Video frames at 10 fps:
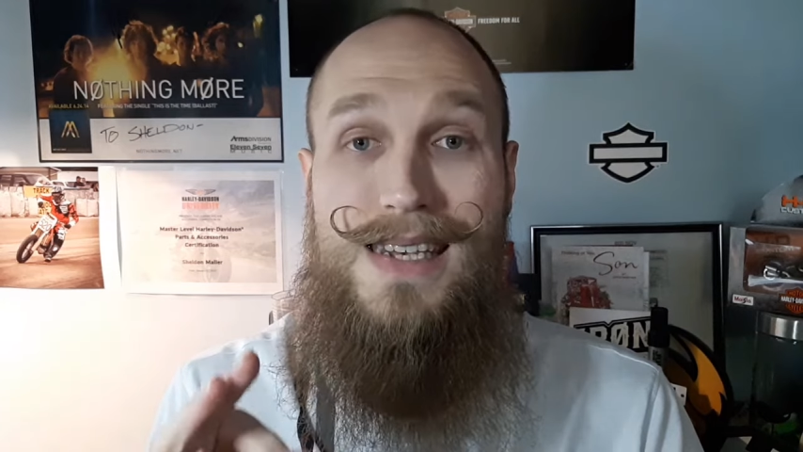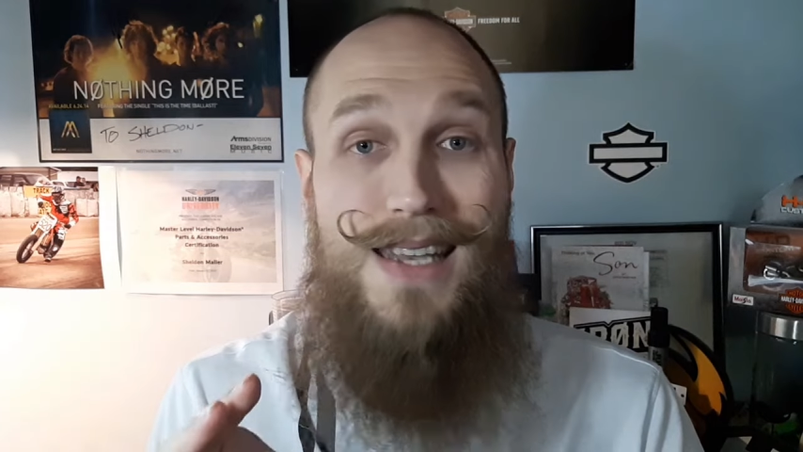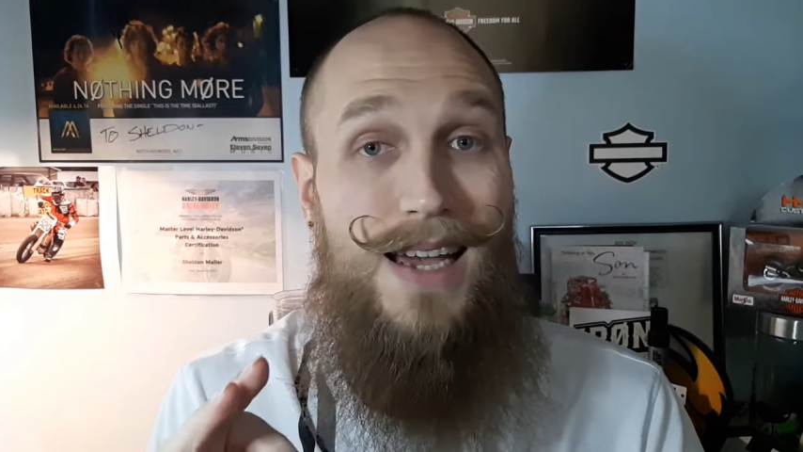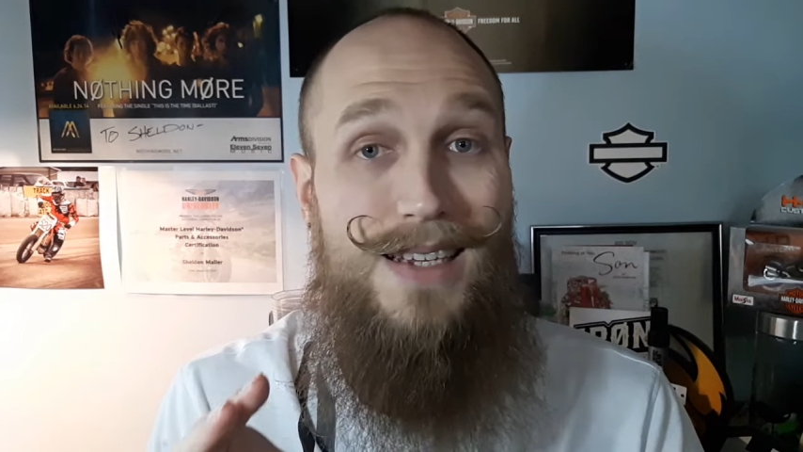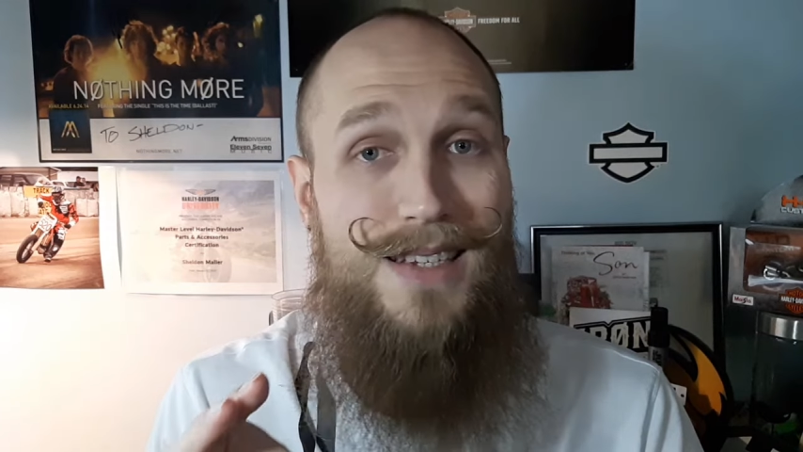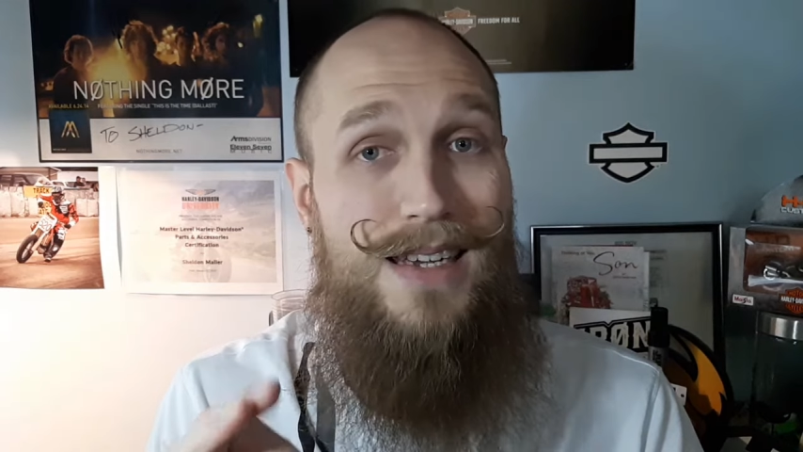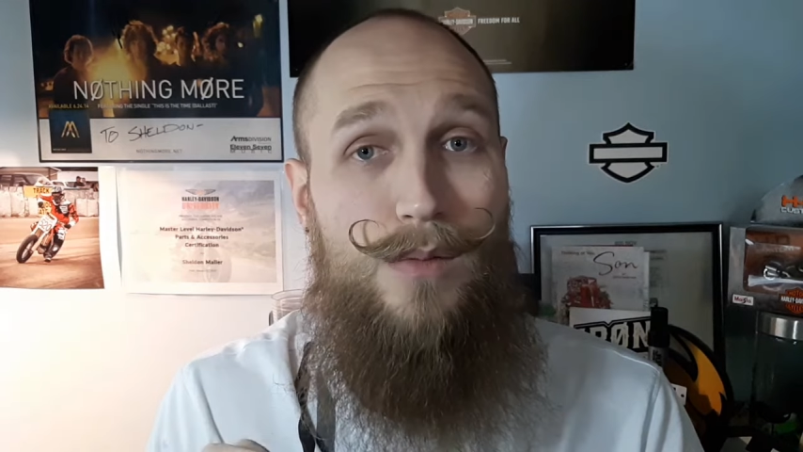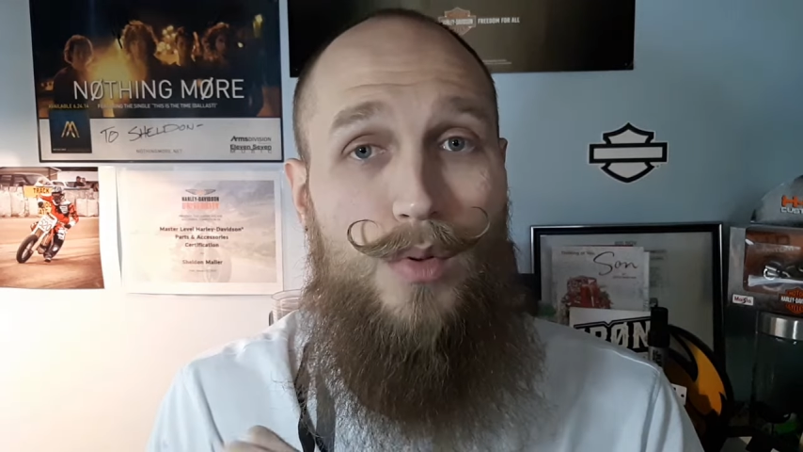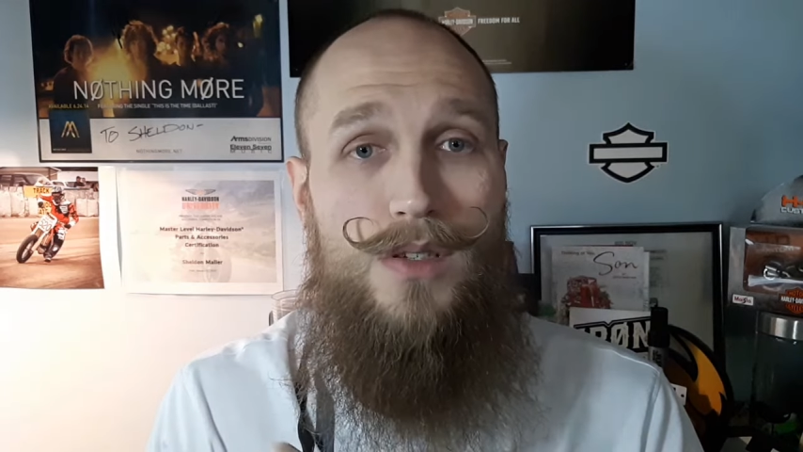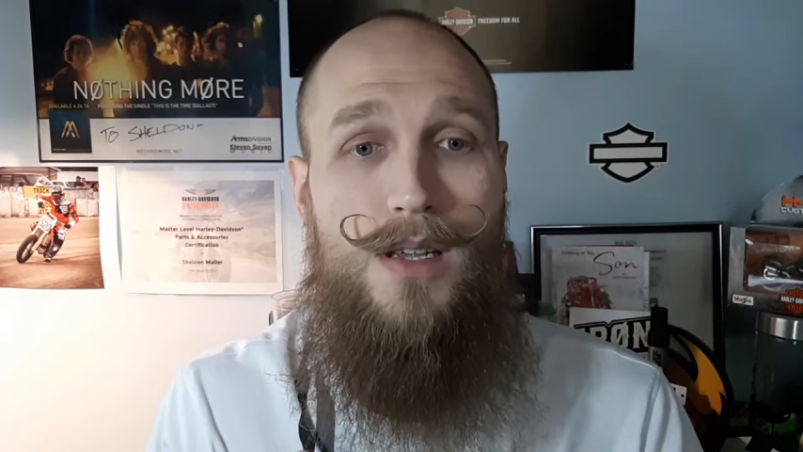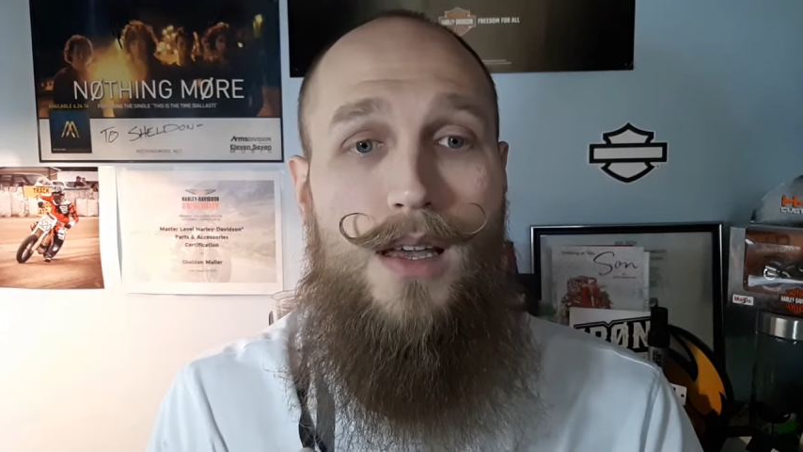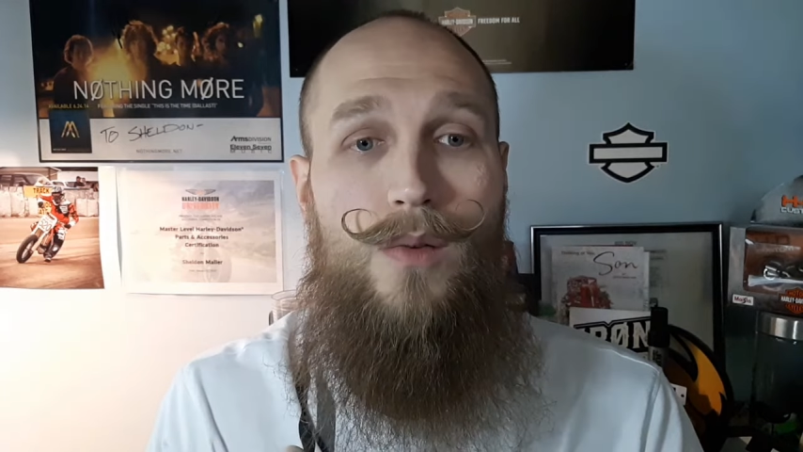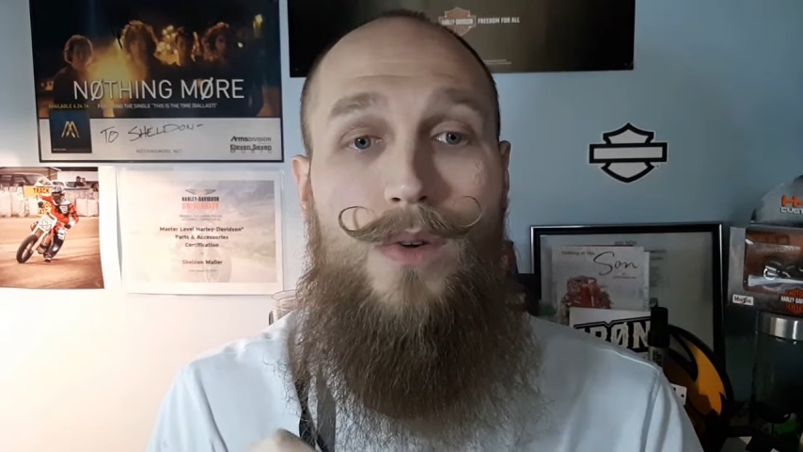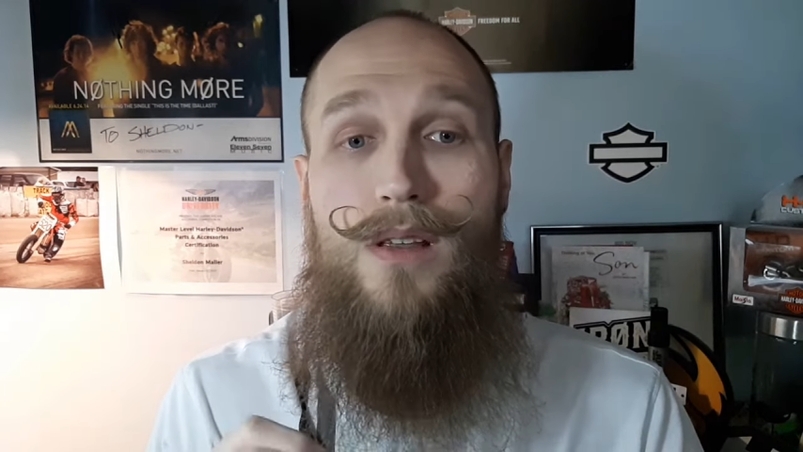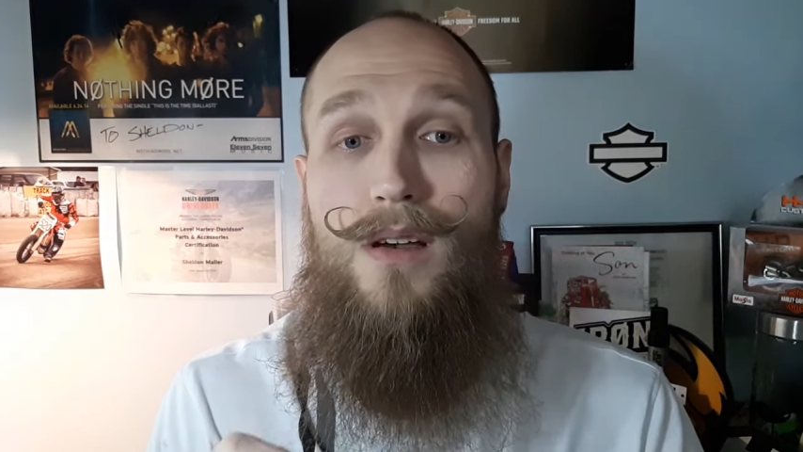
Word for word: 19% when it